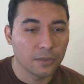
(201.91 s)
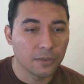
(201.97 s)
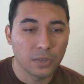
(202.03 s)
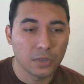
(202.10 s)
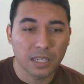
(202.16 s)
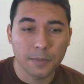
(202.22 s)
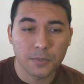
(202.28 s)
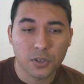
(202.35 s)
If
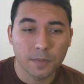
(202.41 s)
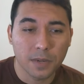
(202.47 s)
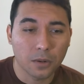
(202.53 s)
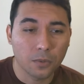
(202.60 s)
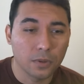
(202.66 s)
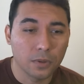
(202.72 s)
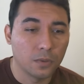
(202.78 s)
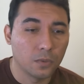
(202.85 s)
we capture
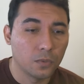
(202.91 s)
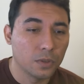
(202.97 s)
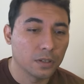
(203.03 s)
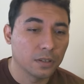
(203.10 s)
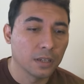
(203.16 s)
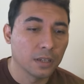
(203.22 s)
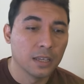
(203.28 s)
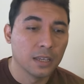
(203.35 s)
back with the
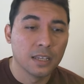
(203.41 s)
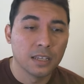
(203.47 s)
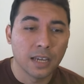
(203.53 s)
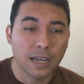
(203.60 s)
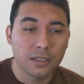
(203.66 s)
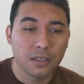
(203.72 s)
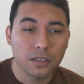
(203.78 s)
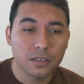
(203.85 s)
rook,
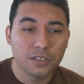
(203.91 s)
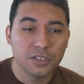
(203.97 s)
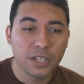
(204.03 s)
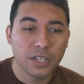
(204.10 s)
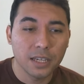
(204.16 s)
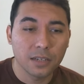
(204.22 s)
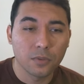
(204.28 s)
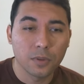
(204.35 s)
another
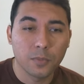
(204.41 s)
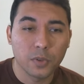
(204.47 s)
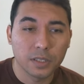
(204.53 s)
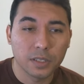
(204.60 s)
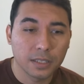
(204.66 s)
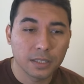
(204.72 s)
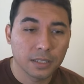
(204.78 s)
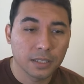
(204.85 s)
check, we
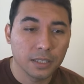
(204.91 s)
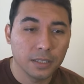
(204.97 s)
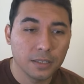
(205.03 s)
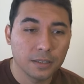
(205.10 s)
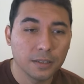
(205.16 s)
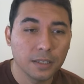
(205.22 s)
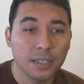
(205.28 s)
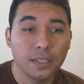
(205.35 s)
bring the
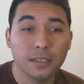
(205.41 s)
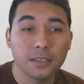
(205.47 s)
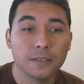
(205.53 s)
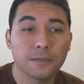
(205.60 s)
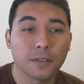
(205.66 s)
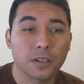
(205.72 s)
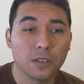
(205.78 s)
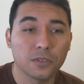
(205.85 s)
king
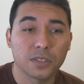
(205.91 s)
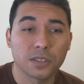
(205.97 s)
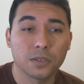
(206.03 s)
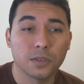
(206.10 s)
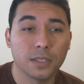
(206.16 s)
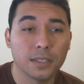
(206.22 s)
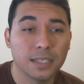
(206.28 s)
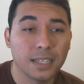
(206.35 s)
in closer
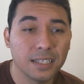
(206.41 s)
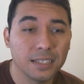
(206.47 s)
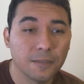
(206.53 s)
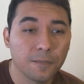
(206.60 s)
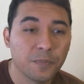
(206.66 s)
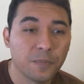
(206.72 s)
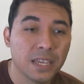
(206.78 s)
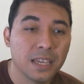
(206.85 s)
to the knight.
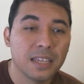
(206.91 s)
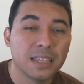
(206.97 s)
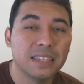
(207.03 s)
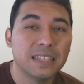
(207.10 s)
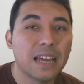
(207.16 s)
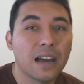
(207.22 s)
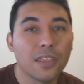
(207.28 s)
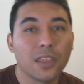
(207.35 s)

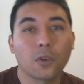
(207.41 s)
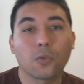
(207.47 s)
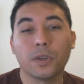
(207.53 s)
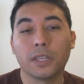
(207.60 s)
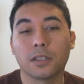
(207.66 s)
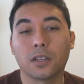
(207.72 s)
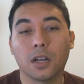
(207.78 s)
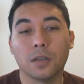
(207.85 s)
Now the
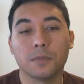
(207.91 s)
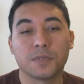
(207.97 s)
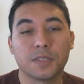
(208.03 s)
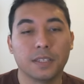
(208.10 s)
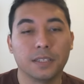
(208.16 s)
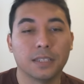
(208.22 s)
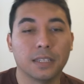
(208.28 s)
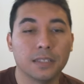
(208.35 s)
queen comes
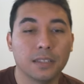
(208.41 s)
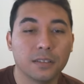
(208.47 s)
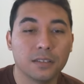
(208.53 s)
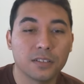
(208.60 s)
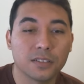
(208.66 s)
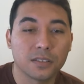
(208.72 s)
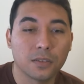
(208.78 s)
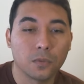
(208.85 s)
in, and then
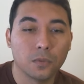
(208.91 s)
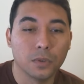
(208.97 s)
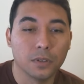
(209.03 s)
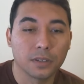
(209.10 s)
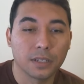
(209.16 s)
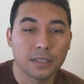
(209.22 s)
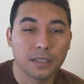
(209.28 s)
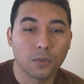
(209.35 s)
there's a
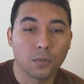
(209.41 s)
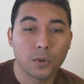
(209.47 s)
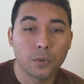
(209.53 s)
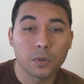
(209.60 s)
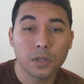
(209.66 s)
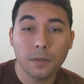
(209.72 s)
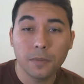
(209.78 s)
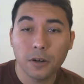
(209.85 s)
rook, and then we
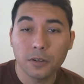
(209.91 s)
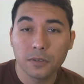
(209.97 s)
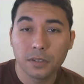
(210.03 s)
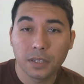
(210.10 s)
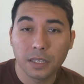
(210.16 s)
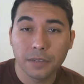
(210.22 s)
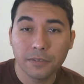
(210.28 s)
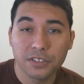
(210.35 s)
were about to
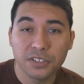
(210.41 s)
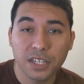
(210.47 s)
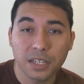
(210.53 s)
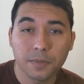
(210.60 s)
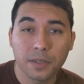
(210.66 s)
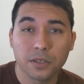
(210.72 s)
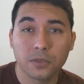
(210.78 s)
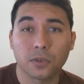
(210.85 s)
give a
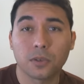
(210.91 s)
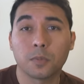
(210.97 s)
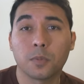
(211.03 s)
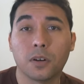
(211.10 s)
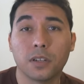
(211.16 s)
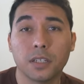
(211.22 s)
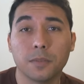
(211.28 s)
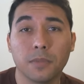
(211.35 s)
checkmate to our
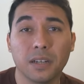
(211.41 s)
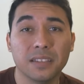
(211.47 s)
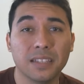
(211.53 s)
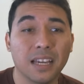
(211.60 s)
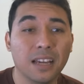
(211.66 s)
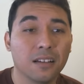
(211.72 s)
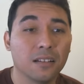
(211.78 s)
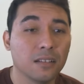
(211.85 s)
opponent, but
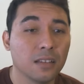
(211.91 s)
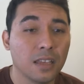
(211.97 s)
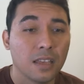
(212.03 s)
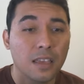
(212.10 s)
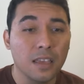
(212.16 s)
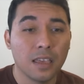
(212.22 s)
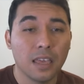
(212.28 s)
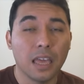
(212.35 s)
now
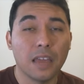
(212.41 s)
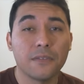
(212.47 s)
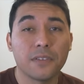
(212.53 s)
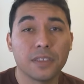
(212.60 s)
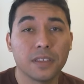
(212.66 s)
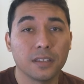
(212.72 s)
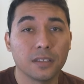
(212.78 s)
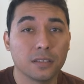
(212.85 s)

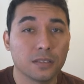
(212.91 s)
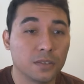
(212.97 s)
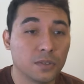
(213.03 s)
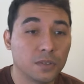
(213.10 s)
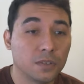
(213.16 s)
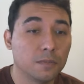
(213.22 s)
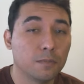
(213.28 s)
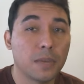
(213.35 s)
everything
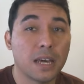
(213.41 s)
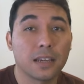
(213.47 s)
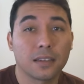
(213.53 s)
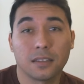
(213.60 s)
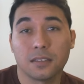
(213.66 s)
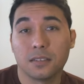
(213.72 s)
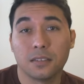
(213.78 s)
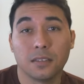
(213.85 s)
turned
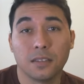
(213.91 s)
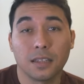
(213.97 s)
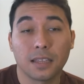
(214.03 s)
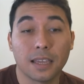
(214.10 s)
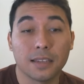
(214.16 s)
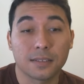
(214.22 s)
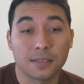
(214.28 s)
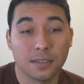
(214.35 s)
back
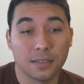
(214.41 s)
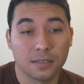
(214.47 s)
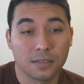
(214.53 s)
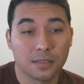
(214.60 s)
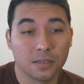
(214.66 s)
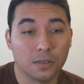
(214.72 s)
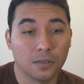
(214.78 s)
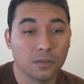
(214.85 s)
against us.
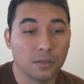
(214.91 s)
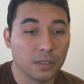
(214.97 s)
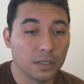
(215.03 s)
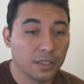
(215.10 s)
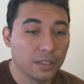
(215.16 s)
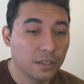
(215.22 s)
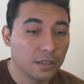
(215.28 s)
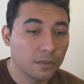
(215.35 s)
So
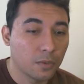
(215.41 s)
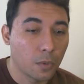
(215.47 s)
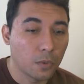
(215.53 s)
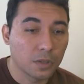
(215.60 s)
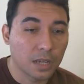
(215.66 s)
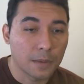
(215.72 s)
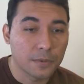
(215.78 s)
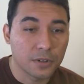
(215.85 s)
here we
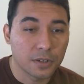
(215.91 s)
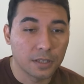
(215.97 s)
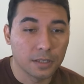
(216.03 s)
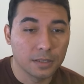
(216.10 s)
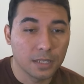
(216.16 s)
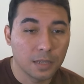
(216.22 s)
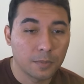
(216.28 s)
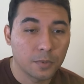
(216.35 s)
would capture the
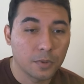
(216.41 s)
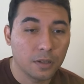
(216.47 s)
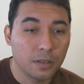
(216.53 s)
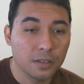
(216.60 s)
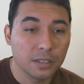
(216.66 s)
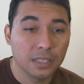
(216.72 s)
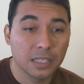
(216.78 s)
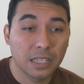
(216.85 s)
knight
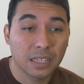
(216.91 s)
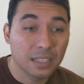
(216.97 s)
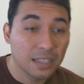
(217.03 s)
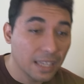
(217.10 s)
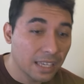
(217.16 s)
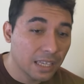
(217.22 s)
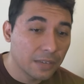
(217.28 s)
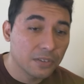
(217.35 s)
probably.
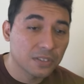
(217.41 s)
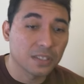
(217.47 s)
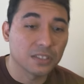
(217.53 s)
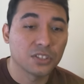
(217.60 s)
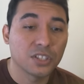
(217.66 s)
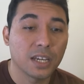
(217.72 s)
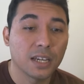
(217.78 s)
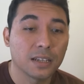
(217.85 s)
They give us a
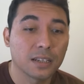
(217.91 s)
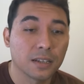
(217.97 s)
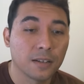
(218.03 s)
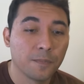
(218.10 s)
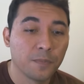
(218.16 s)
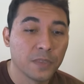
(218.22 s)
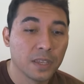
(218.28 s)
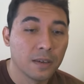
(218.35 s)
check,
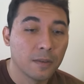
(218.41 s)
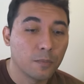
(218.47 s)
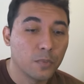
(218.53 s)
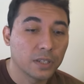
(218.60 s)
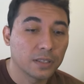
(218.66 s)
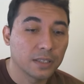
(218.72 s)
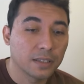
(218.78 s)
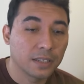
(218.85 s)

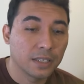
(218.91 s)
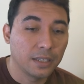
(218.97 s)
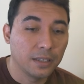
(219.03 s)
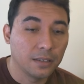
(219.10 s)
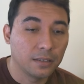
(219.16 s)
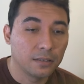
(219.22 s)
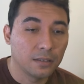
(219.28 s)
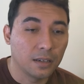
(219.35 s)
bring the
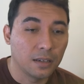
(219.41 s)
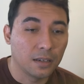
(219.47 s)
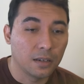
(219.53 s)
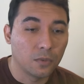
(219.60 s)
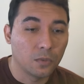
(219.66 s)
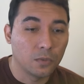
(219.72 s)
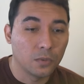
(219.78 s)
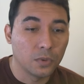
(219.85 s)
king,
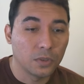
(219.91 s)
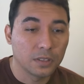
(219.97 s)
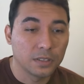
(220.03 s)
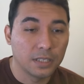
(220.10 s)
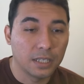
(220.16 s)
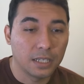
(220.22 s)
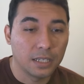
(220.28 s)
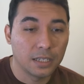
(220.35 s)
rook
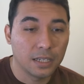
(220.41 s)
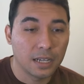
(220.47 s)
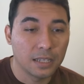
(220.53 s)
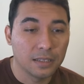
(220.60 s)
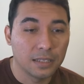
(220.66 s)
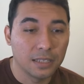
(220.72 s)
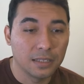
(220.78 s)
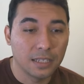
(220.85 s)
there,
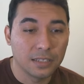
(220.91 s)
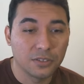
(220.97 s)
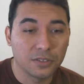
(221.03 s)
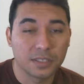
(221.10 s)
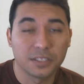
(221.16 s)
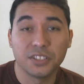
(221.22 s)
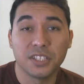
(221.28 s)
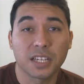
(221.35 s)
and then that's
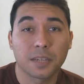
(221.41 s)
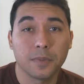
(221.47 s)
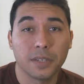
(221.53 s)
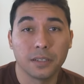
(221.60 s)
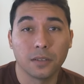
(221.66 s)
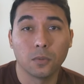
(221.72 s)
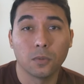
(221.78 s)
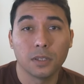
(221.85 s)
just a
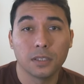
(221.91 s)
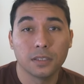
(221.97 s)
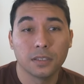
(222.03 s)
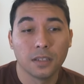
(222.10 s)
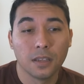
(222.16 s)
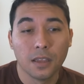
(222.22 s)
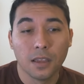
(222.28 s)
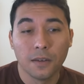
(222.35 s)
checkmating one
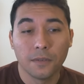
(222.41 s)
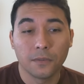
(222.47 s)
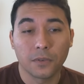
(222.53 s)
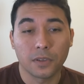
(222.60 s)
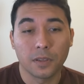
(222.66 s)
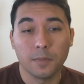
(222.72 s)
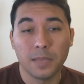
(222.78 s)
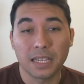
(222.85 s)

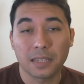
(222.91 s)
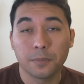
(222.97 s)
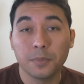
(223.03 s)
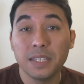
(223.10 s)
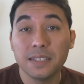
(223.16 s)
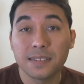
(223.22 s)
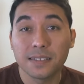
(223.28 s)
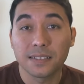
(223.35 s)
for the black
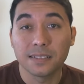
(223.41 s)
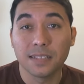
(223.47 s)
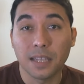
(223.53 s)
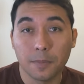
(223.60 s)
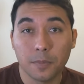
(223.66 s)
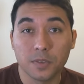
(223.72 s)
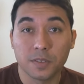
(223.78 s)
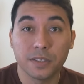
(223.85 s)
pieces in
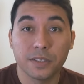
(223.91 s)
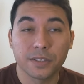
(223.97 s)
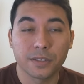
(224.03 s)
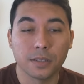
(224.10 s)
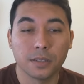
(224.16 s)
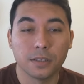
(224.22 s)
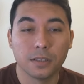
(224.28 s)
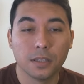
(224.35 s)
that
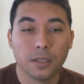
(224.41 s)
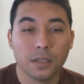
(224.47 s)
position.